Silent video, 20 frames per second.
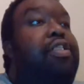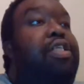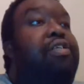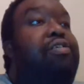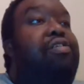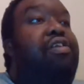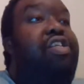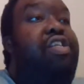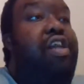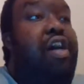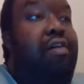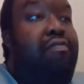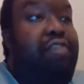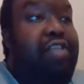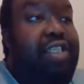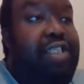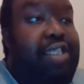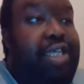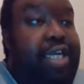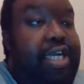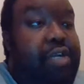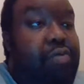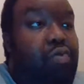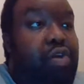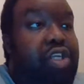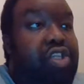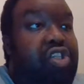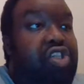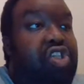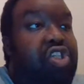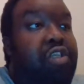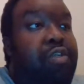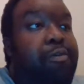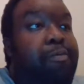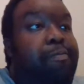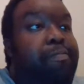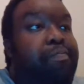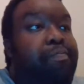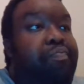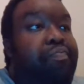There's another scene
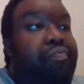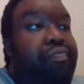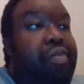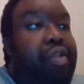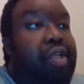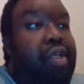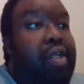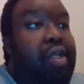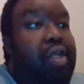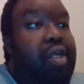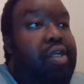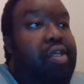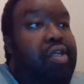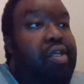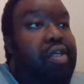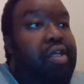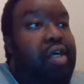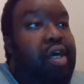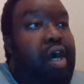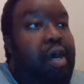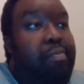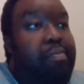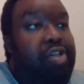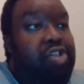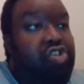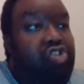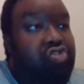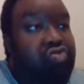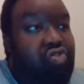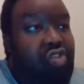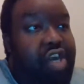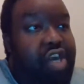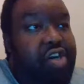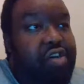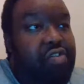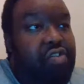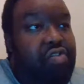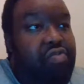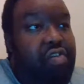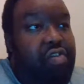which I'm going to try
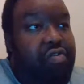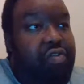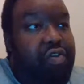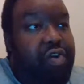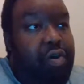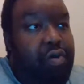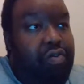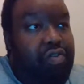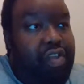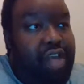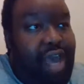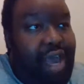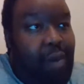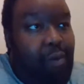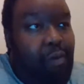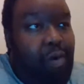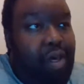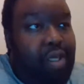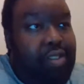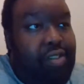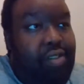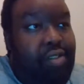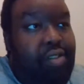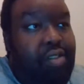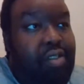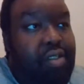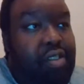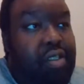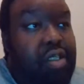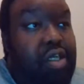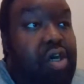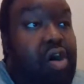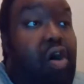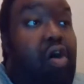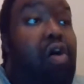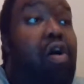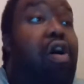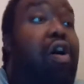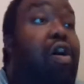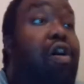not to reveal that one.
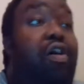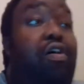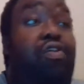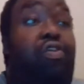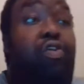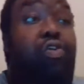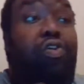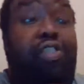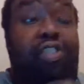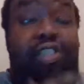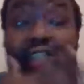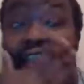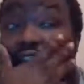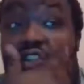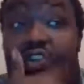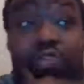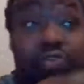Oh, of course, there's